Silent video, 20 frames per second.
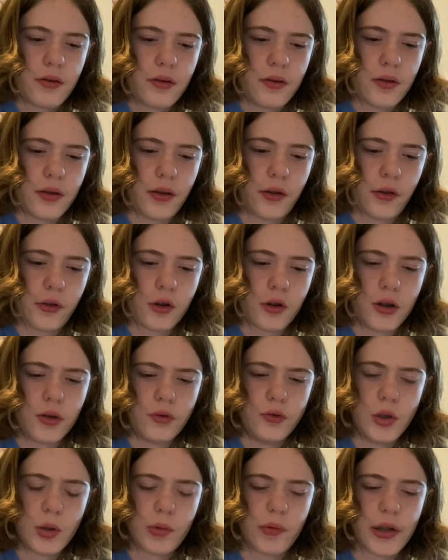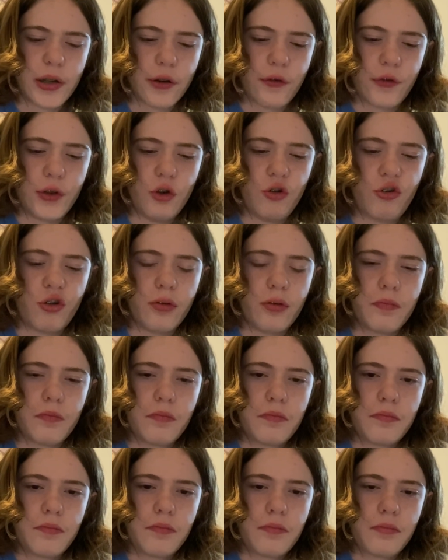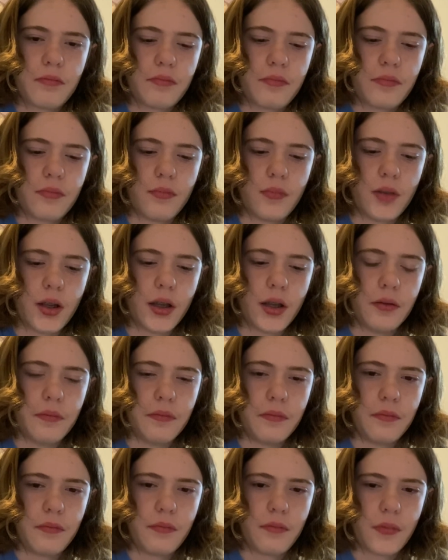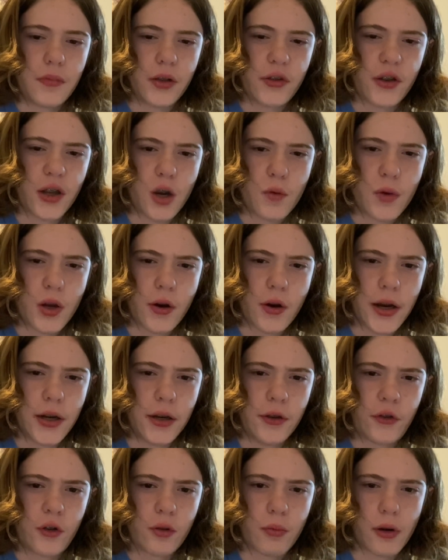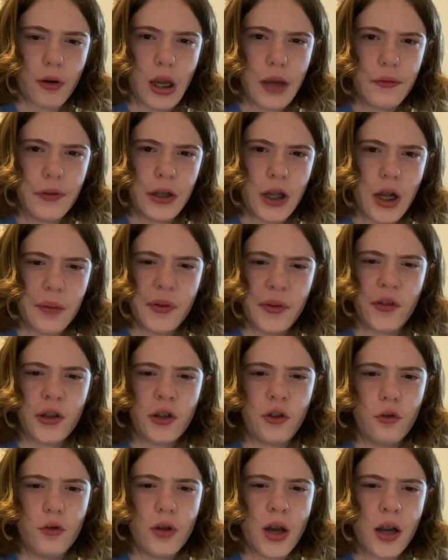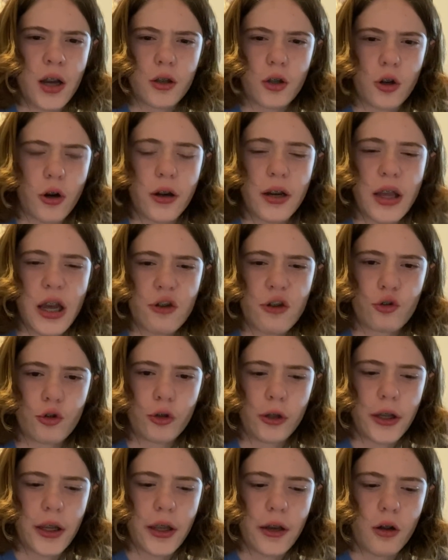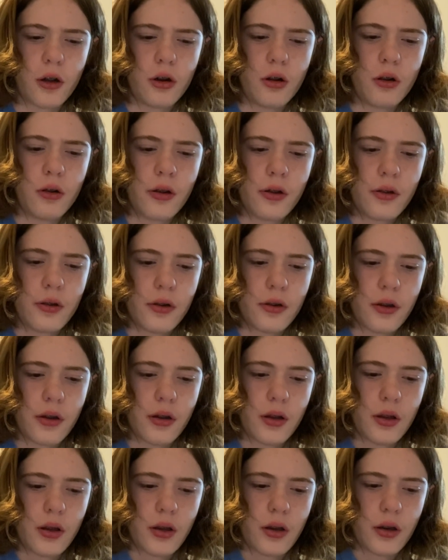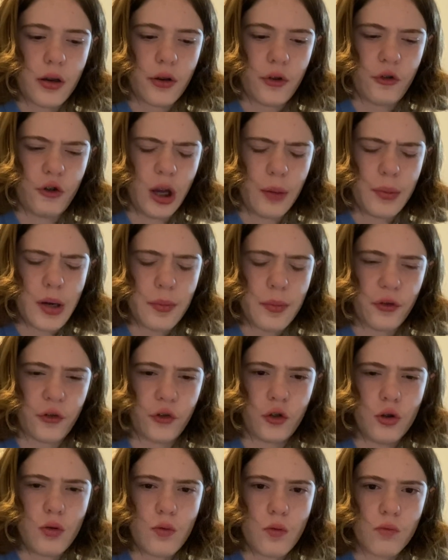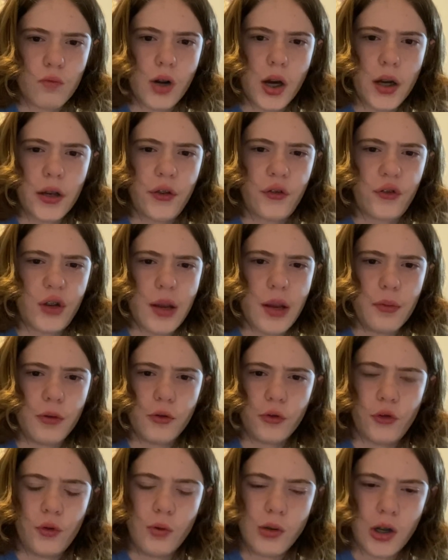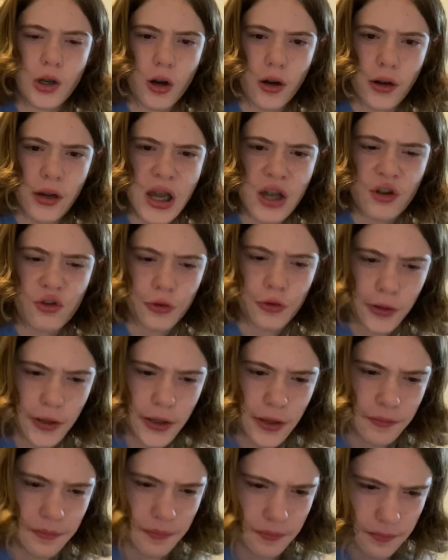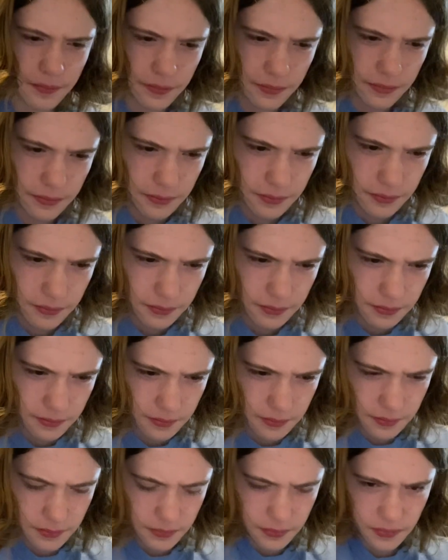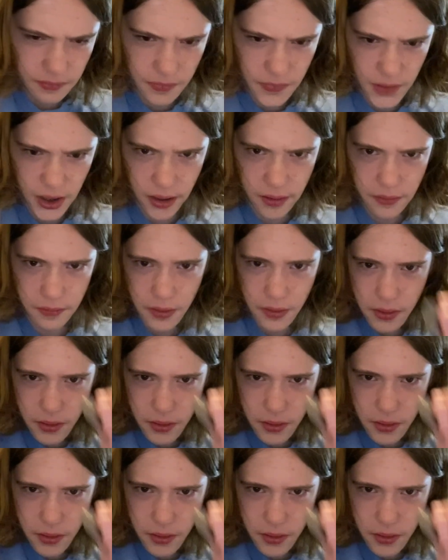this is called nuclear fusion, and it's how we created super heavy elements that do not occur naturally at all. Dubnium is too unstable to occur naturally, and